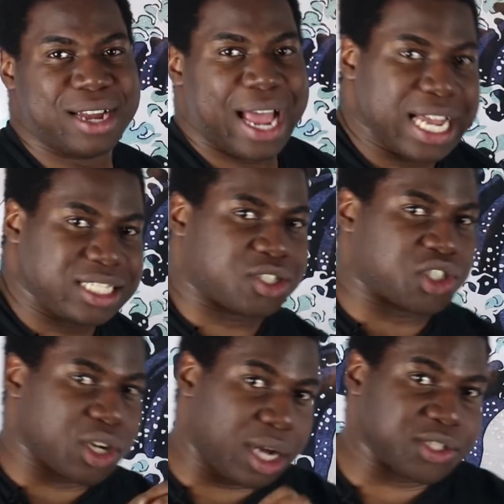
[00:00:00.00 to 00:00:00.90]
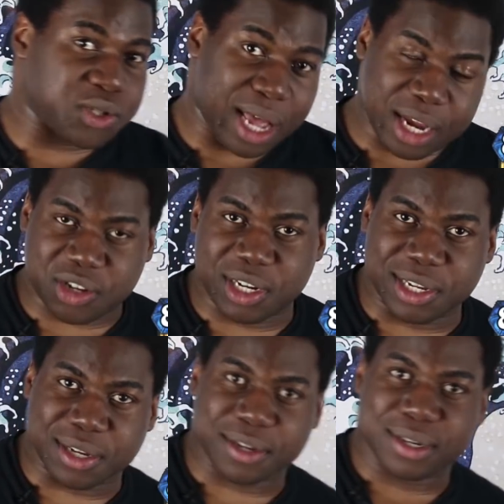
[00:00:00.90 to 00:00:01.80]
has a chance to
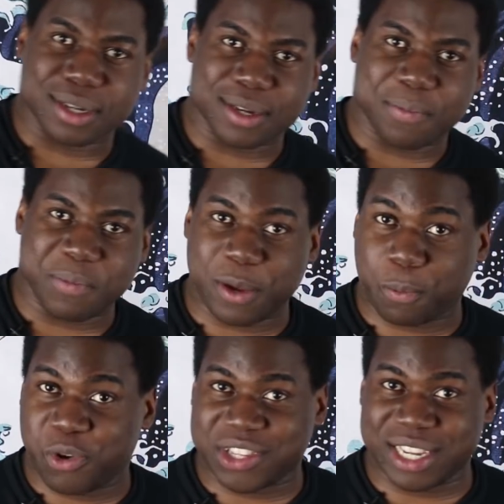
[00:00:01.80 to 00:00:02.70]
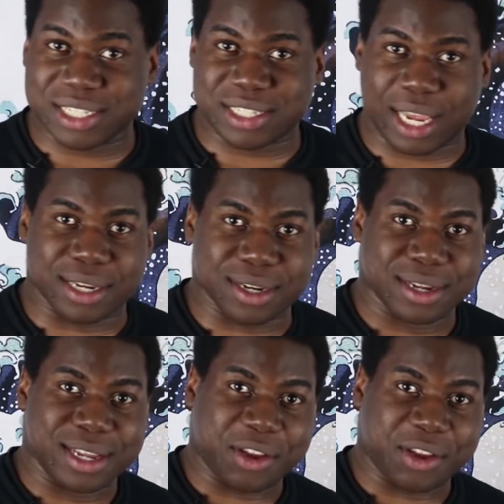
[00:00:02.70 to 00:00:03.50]
actually be pretty insane.